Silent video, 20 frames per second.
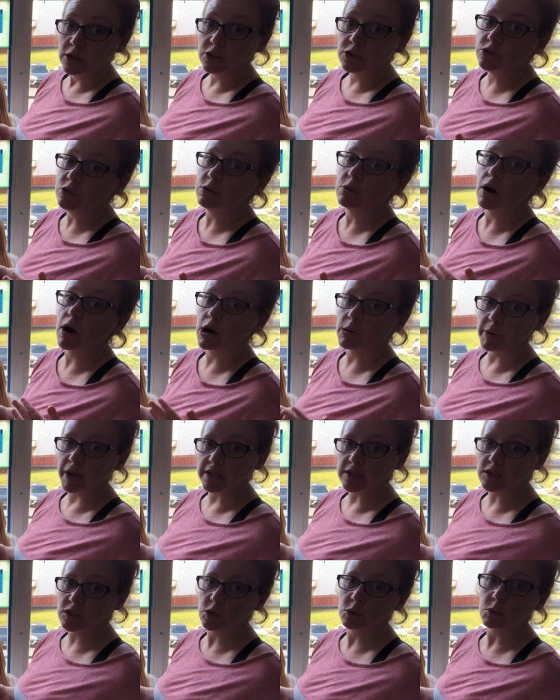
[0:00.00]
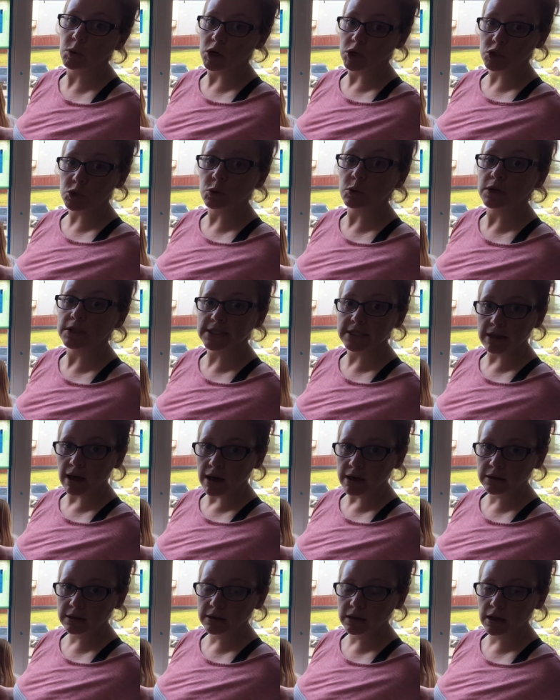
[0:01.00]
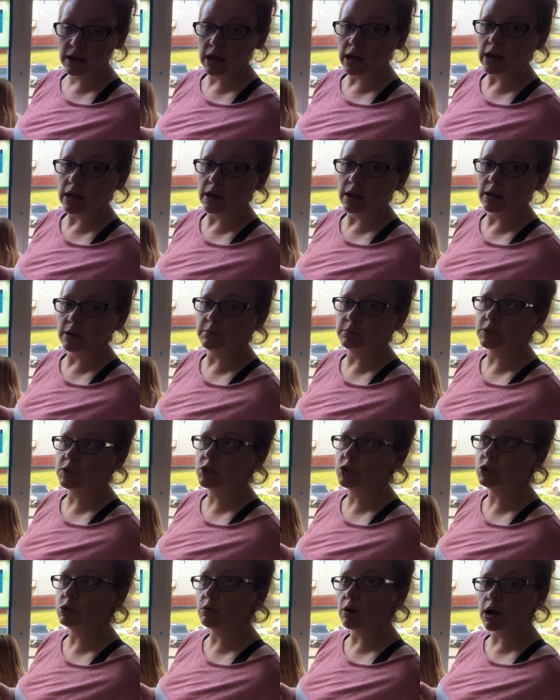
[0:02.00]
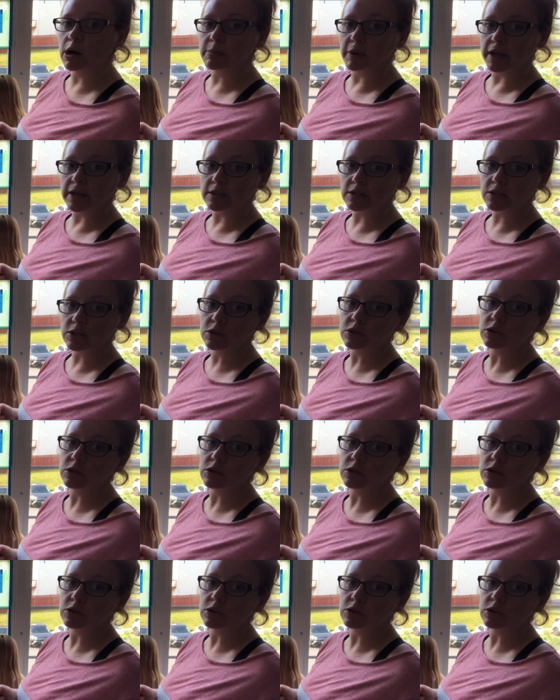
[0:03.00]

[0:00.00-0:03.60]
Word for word: do our best to work towards that? Um, do our best